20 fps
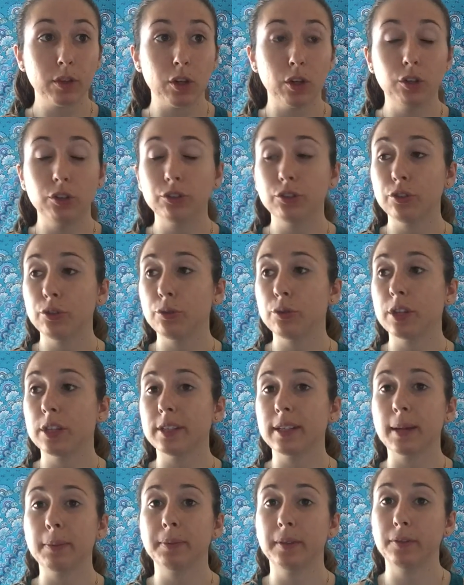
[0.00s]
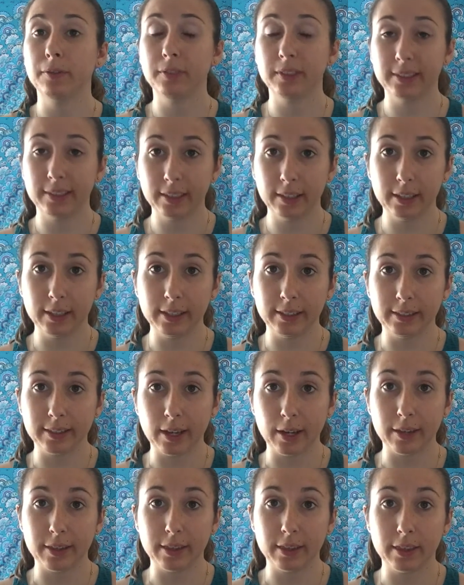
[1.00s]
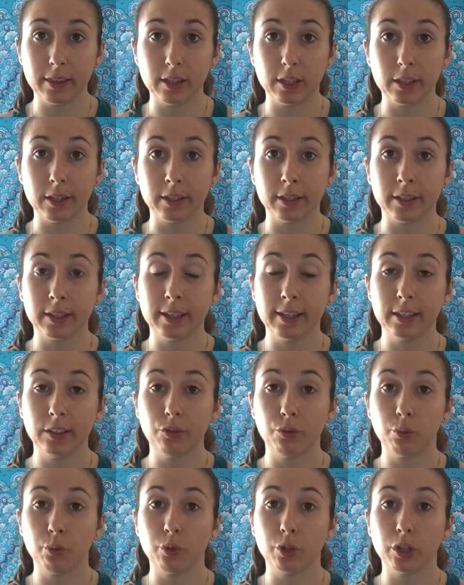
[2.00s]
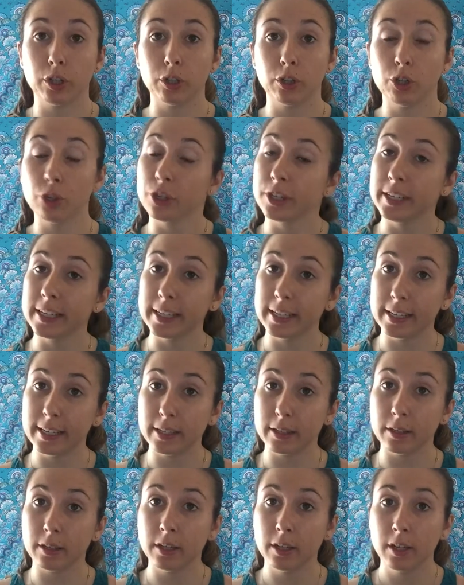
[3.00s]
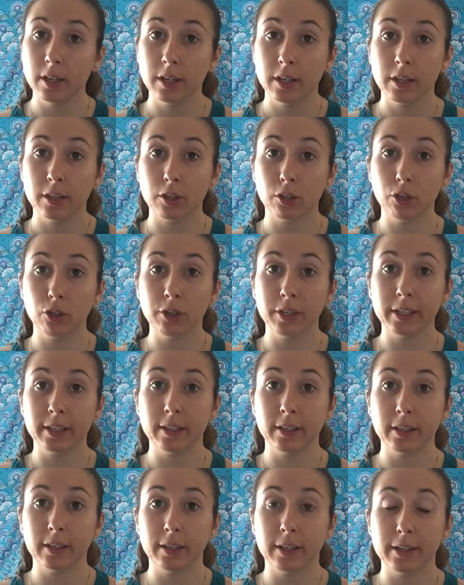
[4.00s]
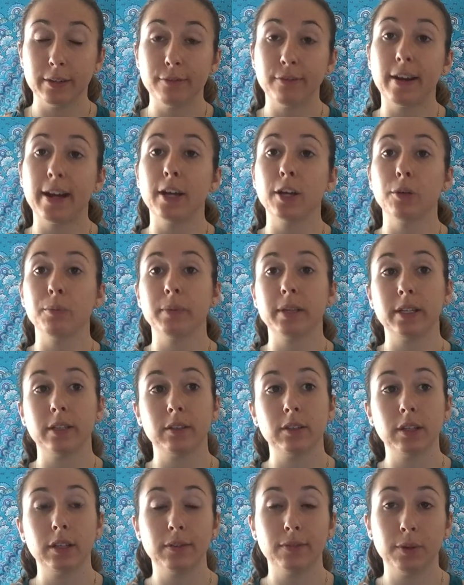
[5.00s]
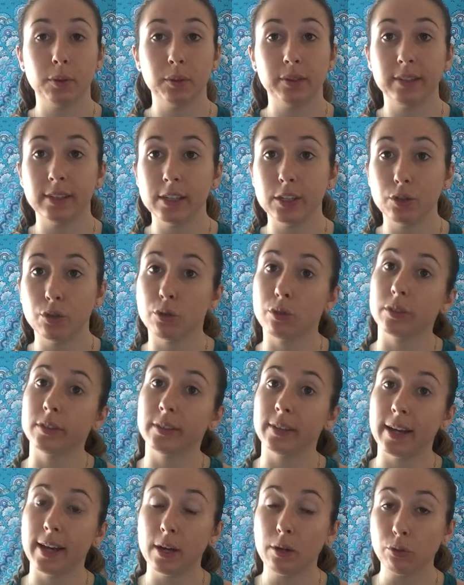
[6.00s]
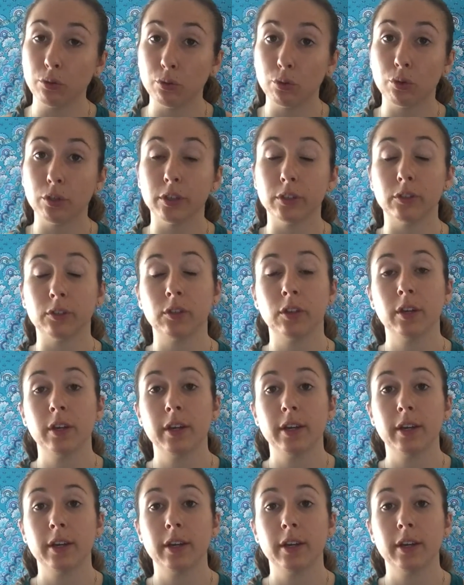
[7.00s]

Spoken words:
also the types of facilities that the kids were learning in, their learning environment, if it was indoors, outdoors,